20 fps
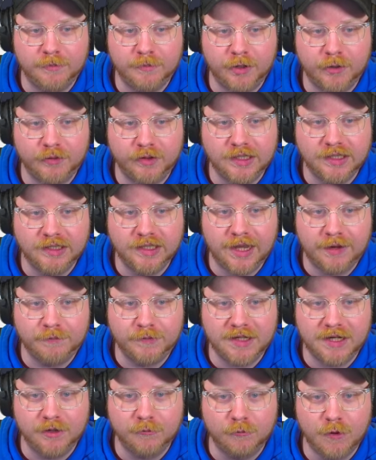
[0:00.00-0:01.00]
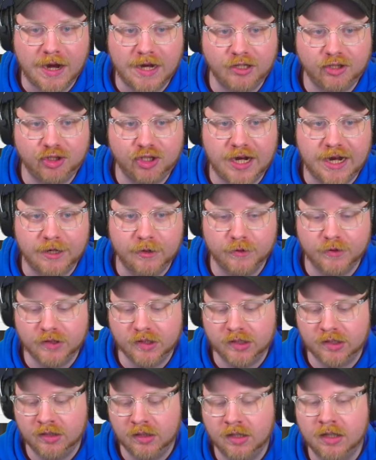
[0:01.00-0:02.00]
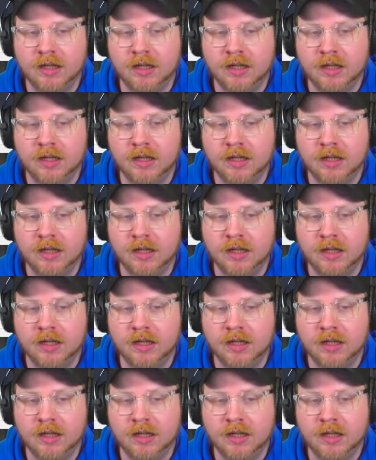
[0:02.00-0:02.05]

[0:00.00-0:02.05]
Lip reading: both the left and right channels.